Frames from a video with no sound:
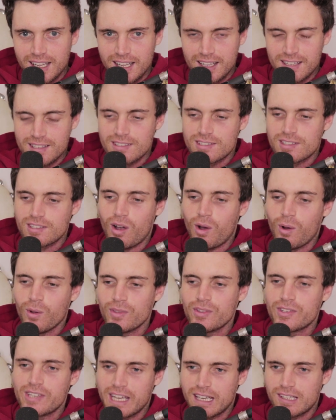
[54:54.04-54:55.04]
is
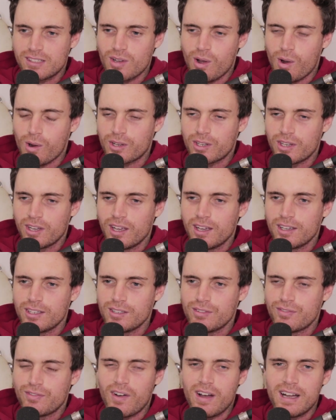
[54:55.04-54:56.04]
on TikTok,
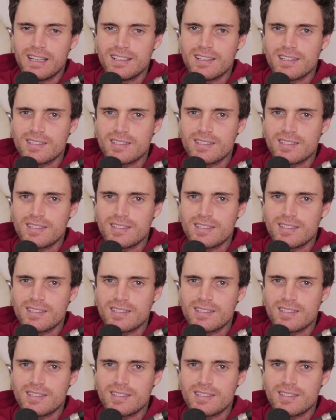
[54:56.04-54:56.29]
you find